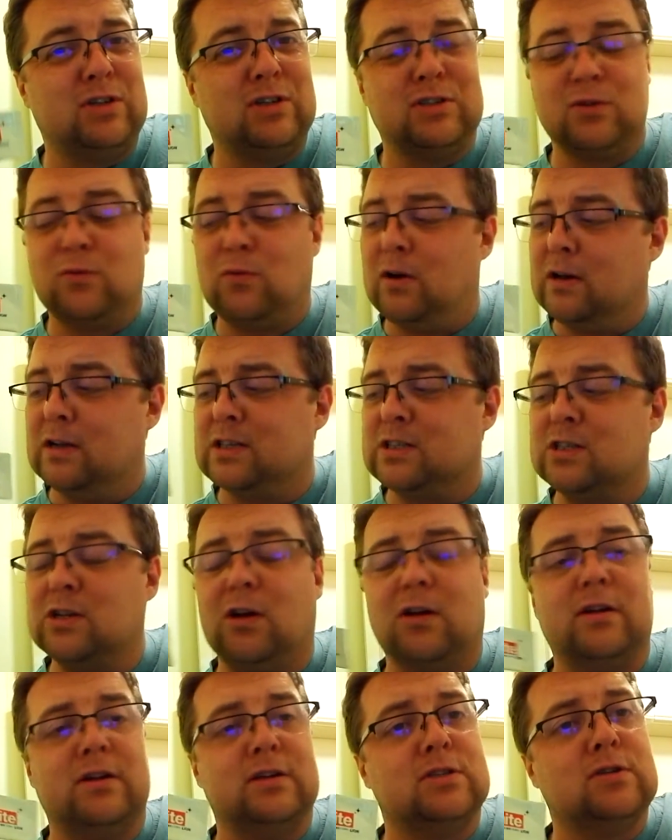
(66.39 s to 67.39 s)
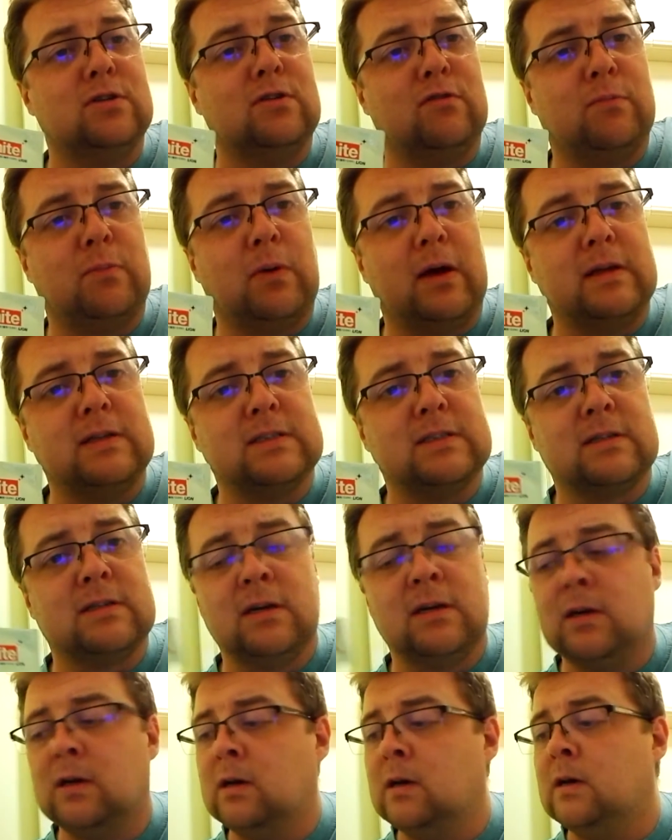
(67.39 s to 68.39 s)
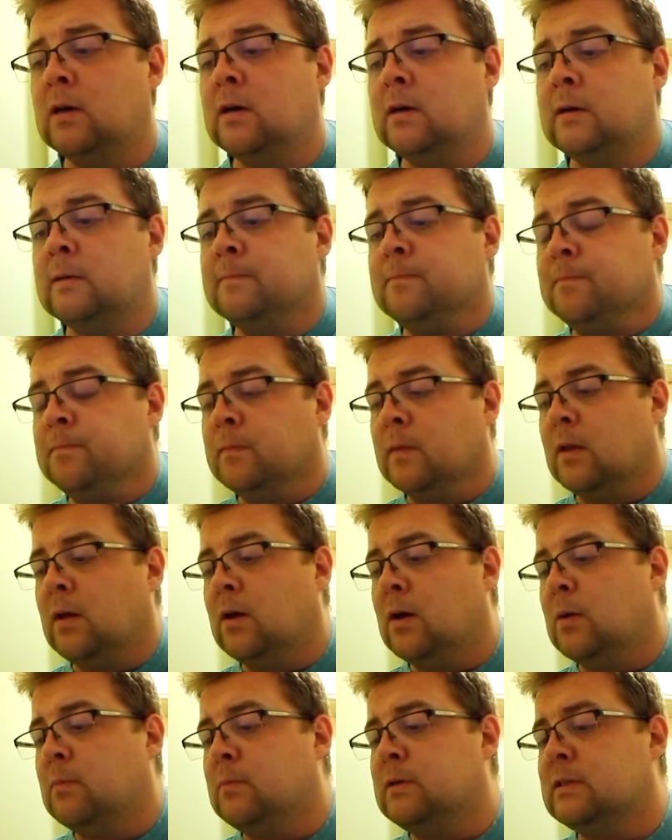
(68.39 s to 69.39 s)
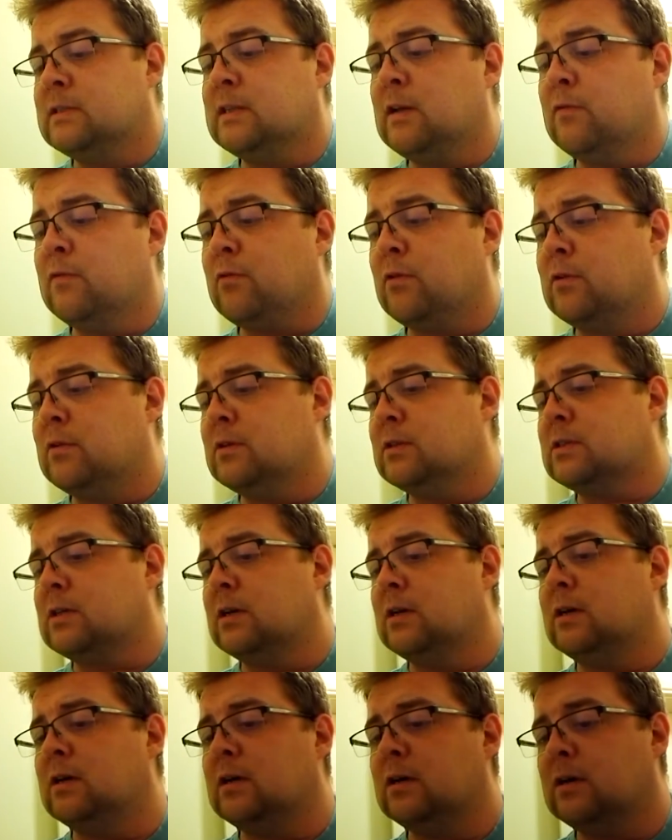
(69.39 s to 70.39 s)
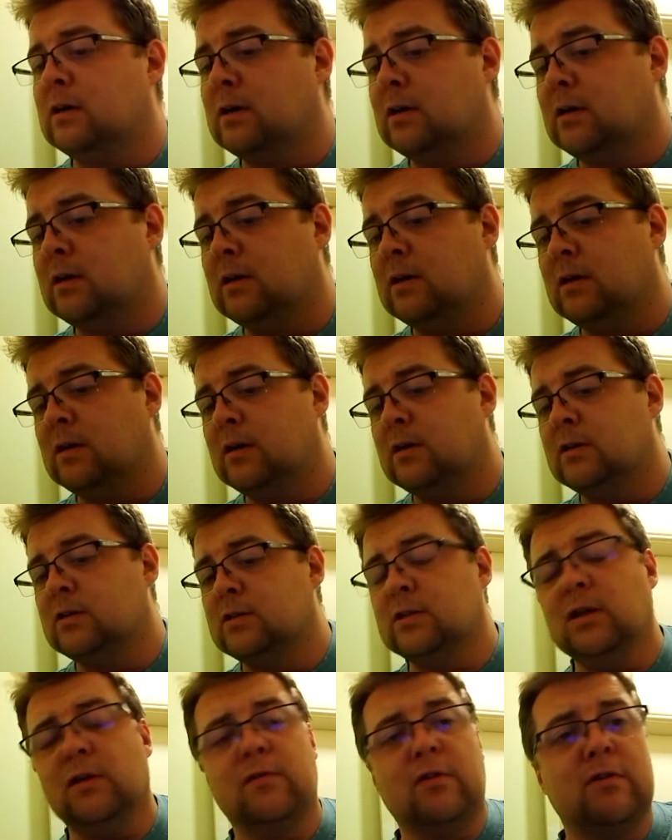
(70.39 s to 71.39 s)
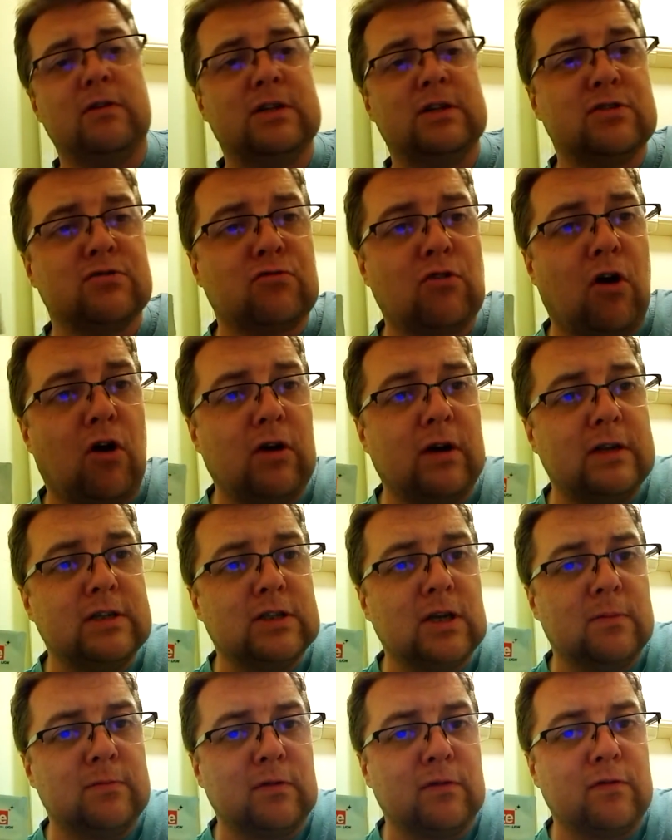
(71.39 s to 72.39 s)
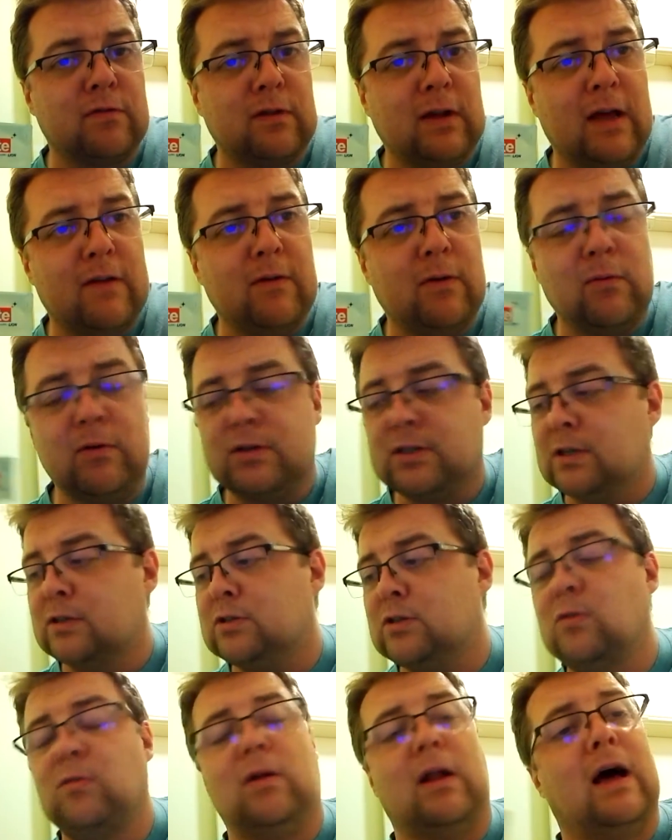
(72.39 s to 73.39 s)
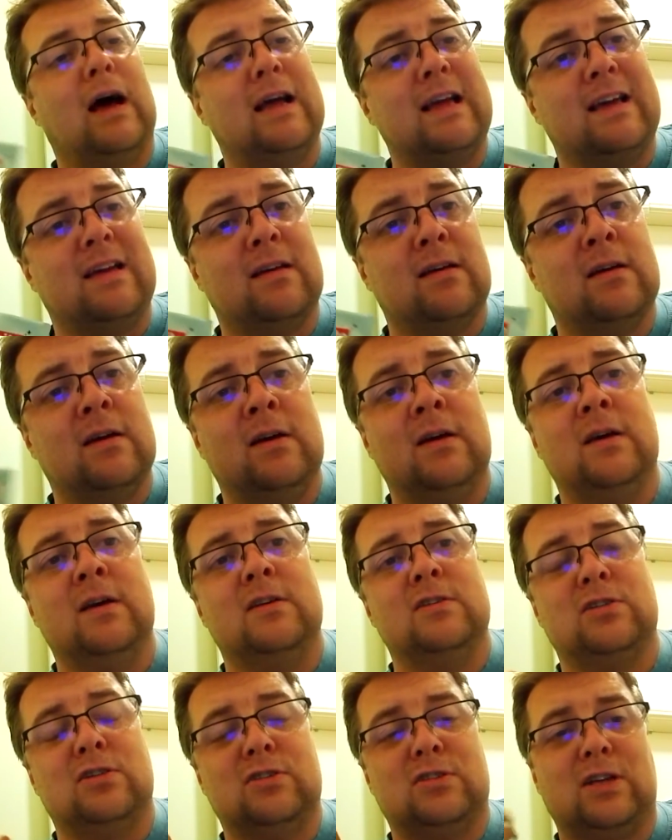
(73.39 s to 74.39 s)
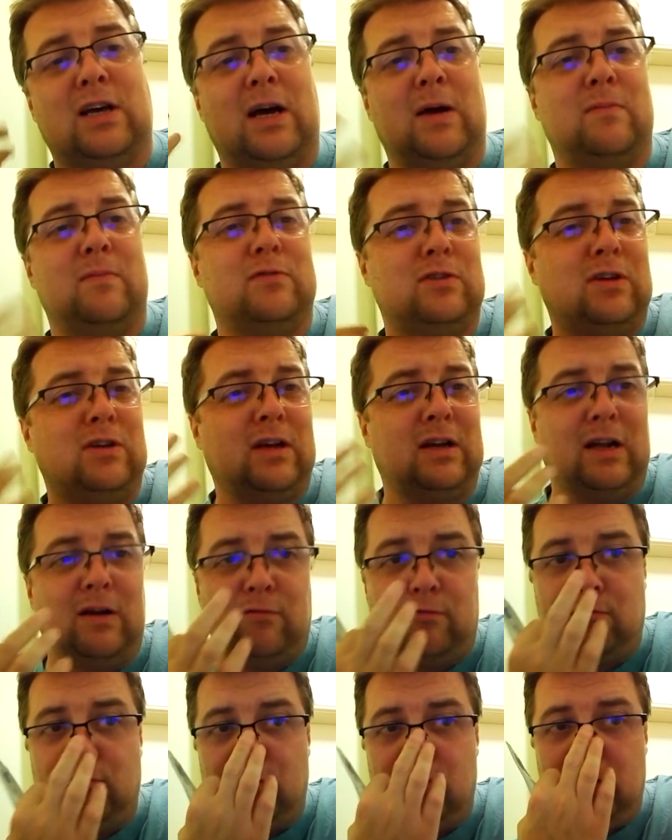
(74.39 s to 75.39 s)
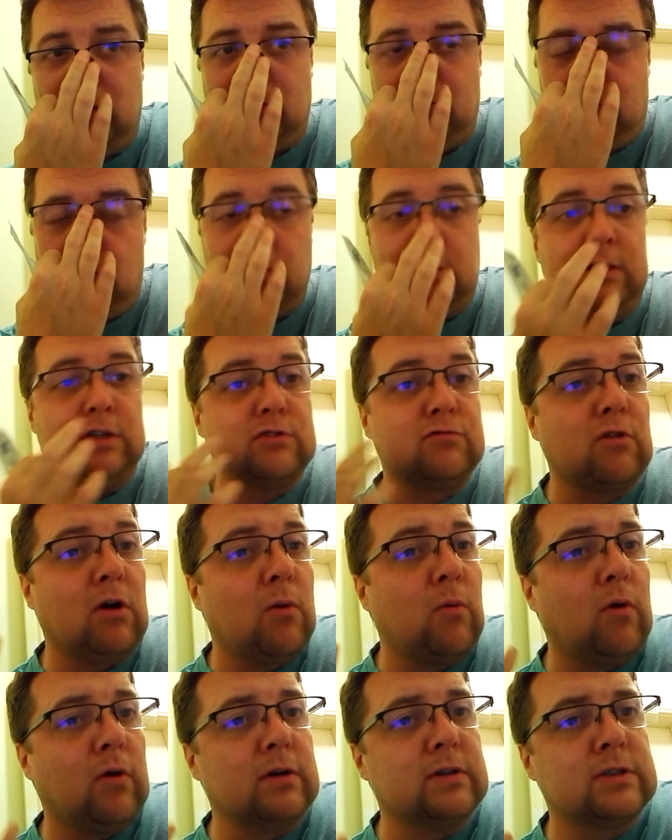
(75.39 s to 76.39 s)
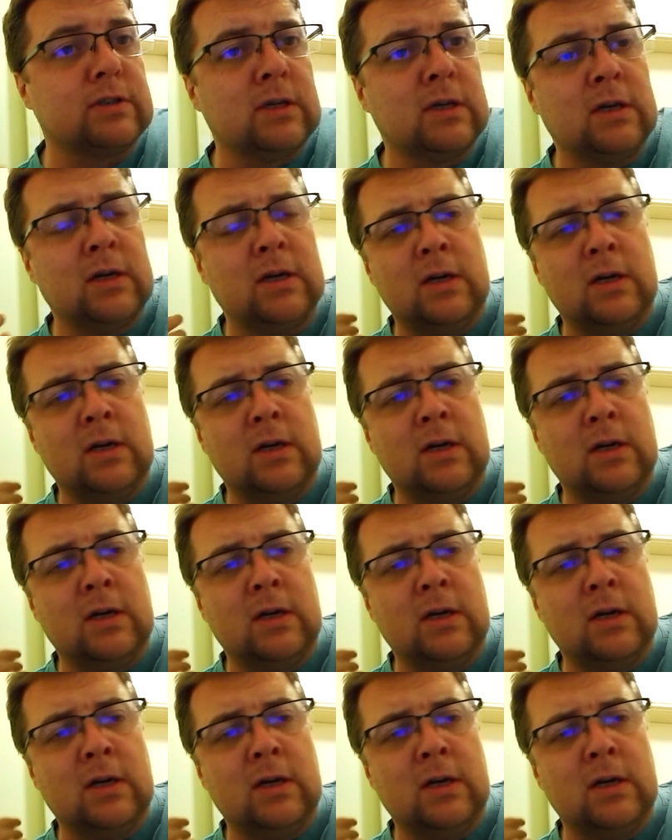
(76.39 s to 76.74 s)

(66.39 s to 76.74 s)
It's quite a solid toothpaste. It's different. It's not very strong in terms of flavour, which I do like. Sometimes you can have really, really strong ones.